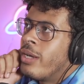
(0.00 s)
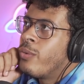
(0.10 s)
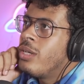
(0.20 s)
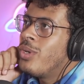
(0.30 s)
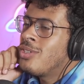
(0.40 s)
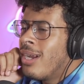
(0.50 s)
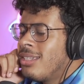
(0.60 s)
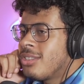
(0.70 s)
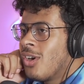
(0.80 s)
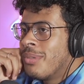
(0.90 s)
We we try
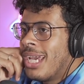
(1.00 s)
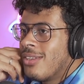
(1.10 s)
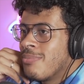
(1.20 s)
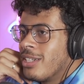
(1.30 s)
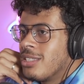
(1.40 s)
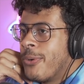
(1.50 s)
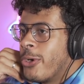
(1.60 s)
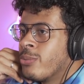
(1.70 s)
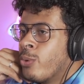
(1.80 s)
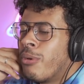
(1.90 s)
to stop death as much as
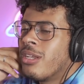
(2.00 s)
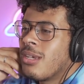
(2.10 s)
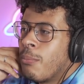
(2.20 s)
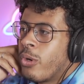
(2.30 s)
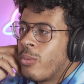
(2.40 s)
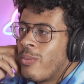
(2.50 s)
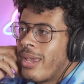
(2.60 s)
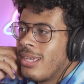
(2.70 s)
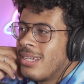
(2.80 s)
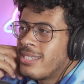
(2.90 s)
possible, but at some point we
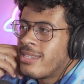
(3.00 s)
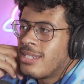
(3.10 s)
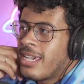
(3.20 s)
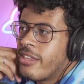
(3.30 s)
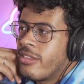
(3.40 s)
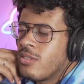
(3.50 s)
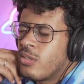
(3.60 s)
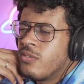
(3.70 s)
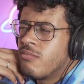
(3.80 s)
recognize that death is sort of